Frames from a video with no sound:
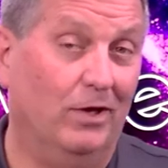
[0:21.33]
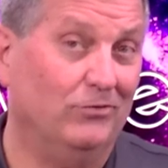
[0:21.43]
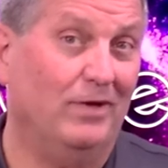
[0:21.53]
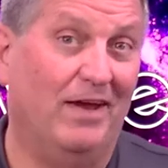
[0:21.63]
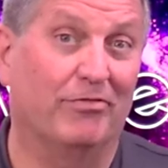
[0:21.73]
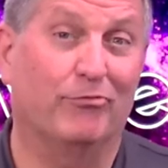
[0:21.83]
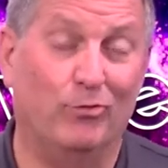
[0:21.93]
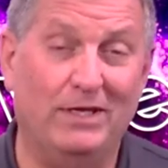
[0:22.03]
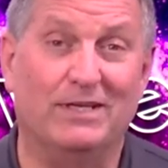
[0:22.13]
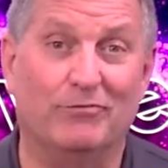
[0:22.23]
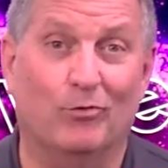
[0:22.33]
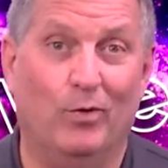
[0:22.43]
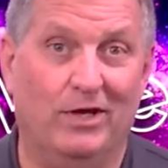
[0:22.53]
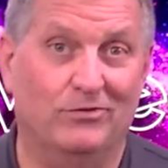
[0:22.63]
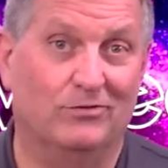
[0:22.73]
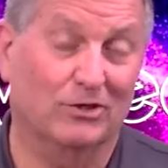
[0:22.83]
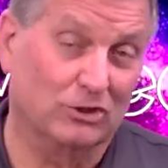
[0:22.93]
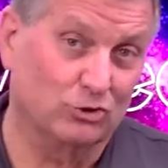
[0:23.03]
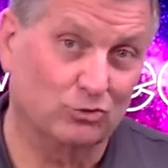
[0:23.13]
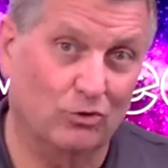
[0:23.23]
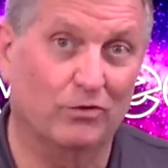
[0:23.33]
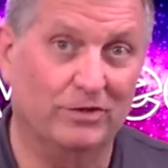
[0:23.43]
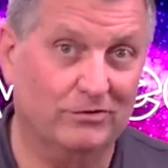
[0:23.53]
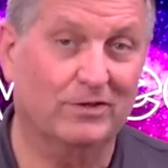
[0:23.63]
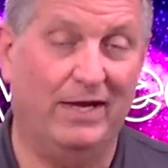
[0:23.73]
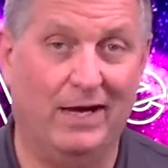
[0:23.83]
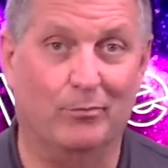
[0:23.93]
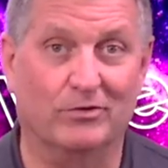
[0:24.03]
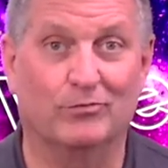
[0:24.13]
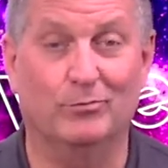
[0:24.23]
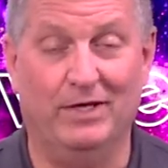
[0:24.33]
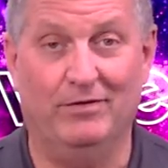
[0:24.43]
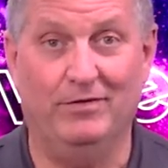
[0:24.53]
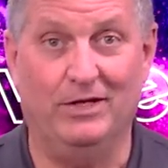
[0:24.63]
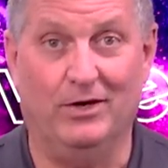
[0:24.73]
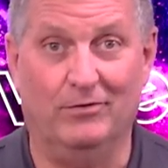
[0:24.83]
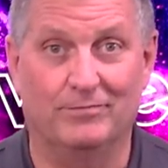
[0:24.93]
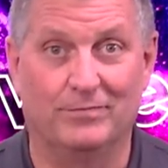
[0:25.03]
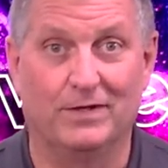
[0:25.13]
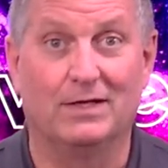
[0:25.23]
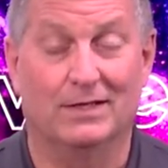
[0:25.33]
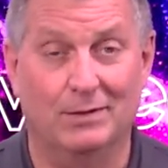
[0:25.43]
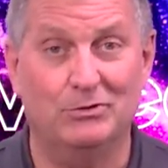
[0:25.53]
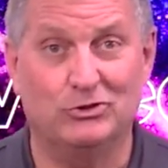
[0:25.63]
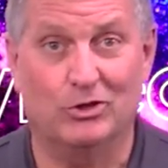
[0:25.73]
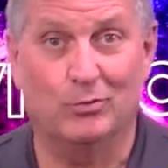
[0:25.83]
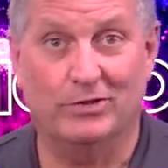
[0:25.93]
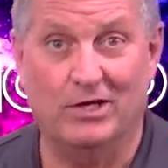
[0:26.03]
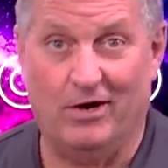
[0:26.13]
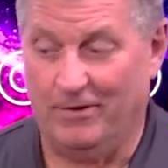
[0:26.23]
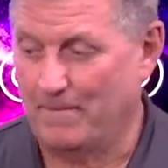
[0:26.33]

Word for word: We also have three different ways to control these cameras from Datavideo. Let me show you what they are.